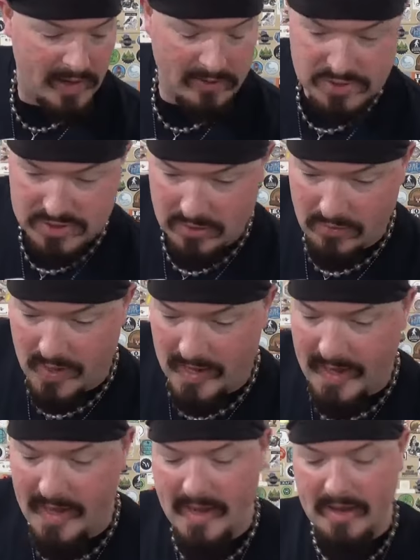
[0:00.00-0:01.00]
I'll show you. I
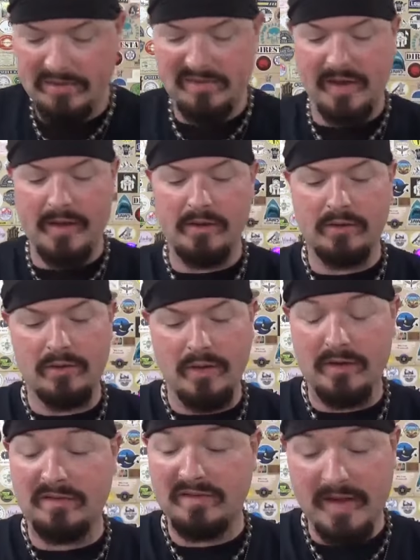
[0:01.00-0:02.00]
got a, skeleton,
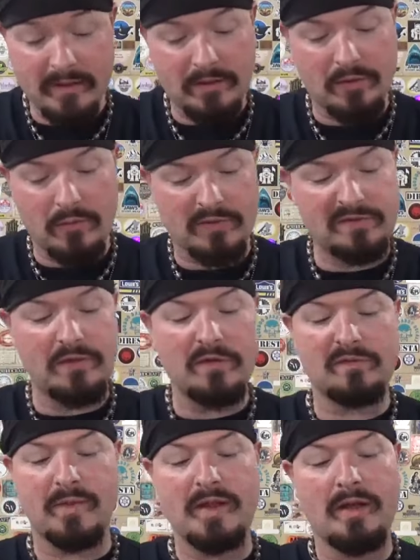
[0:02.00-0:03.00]
a Celidor,
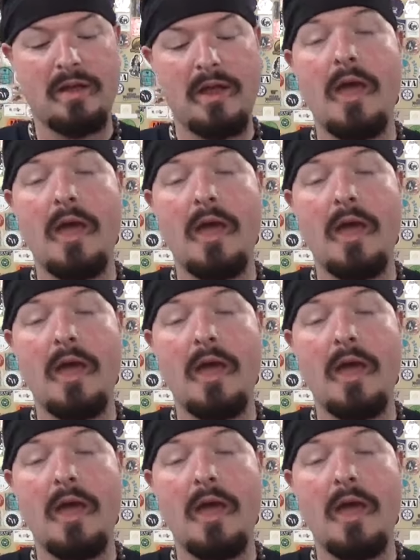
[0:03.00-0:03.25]
excuse me,